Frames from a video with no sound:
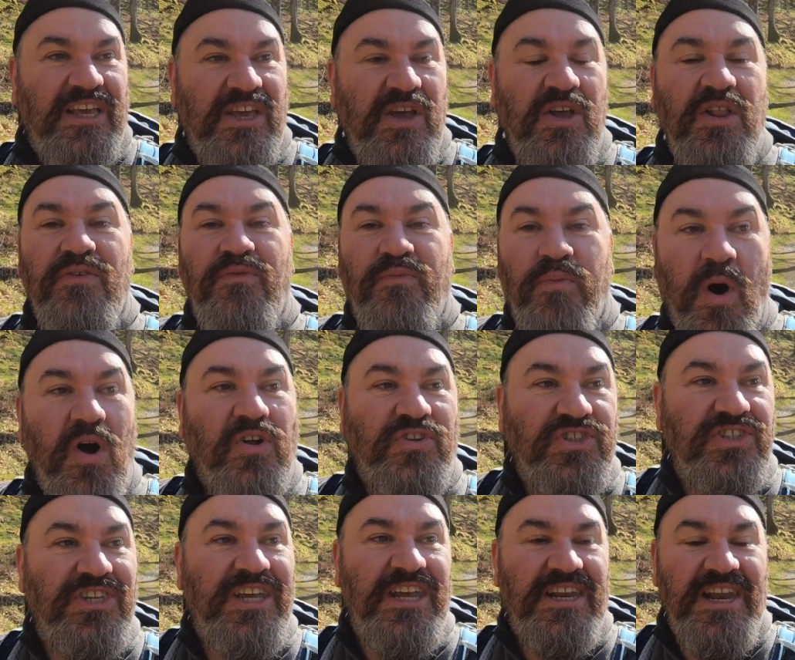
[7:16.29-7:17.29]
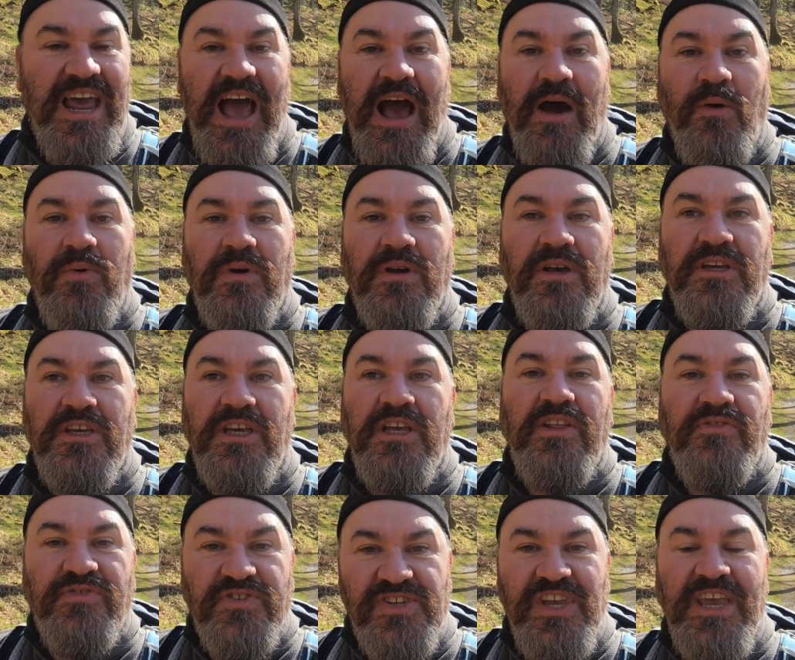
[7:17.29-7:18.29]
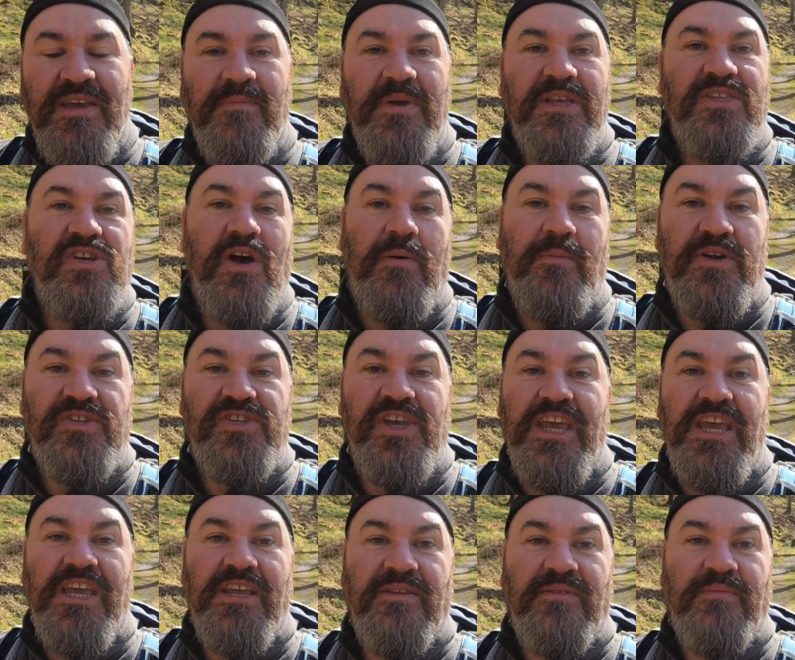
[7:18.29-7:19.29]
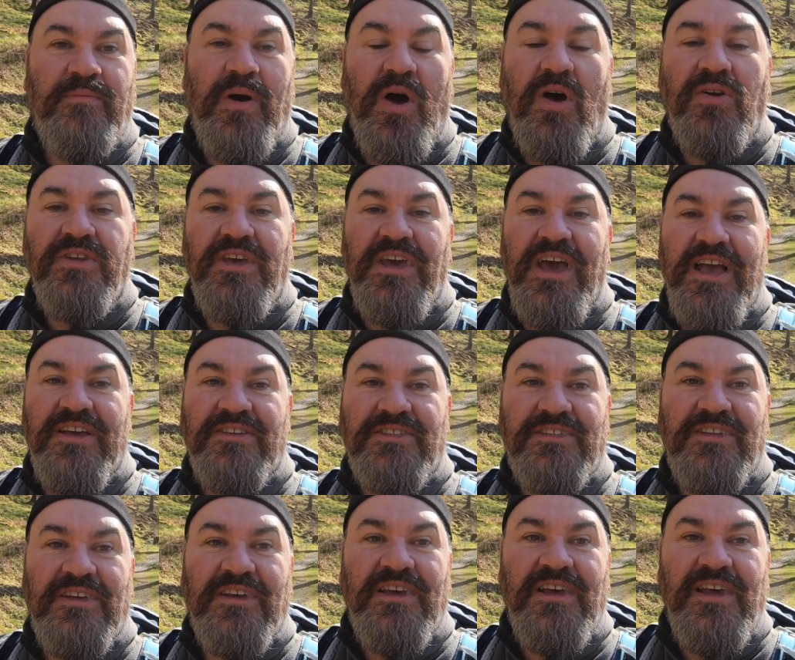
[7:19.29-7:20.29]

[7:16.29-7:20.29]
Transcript: You'll have watched it now. You'll have seen me Thomas Eaton podcast.